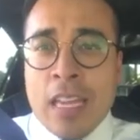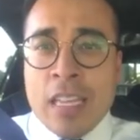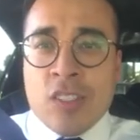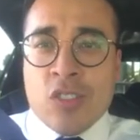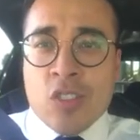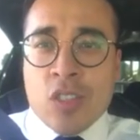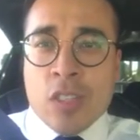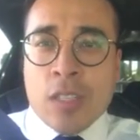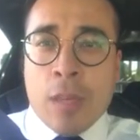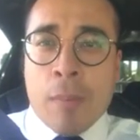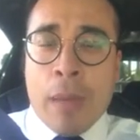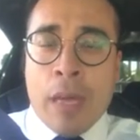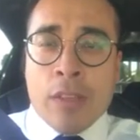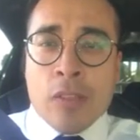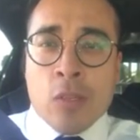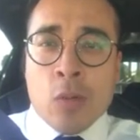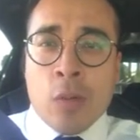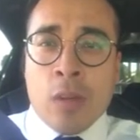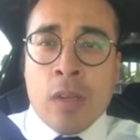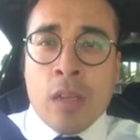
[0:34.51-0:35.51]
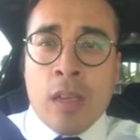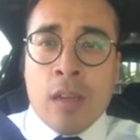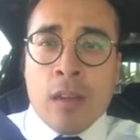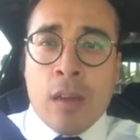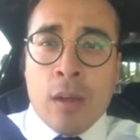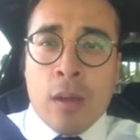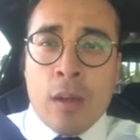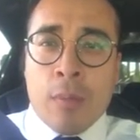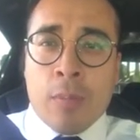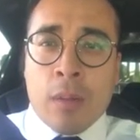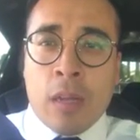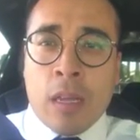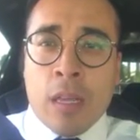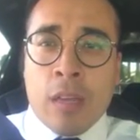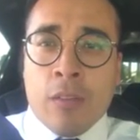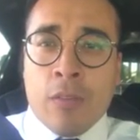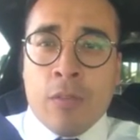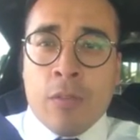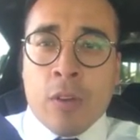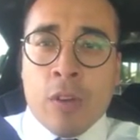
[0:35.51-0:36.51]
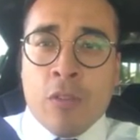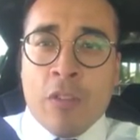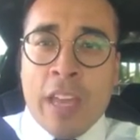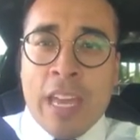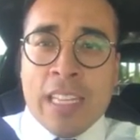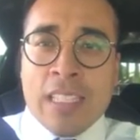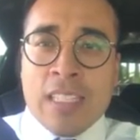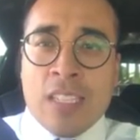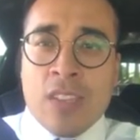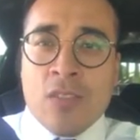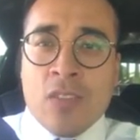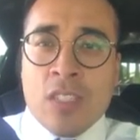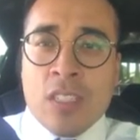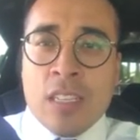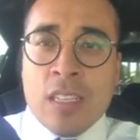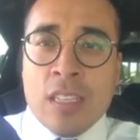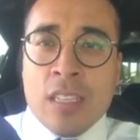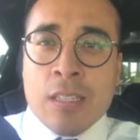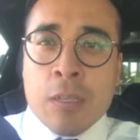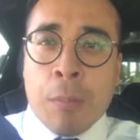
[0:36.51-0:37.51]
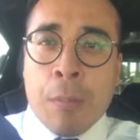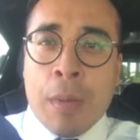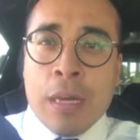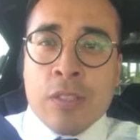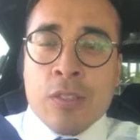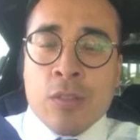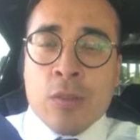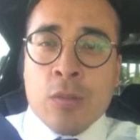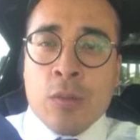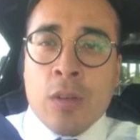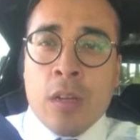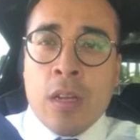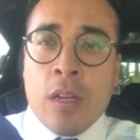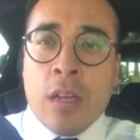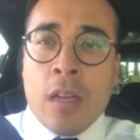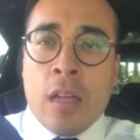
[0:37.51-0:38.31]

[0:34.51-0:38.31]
It's just about doing, and I believe creativity is a muscle,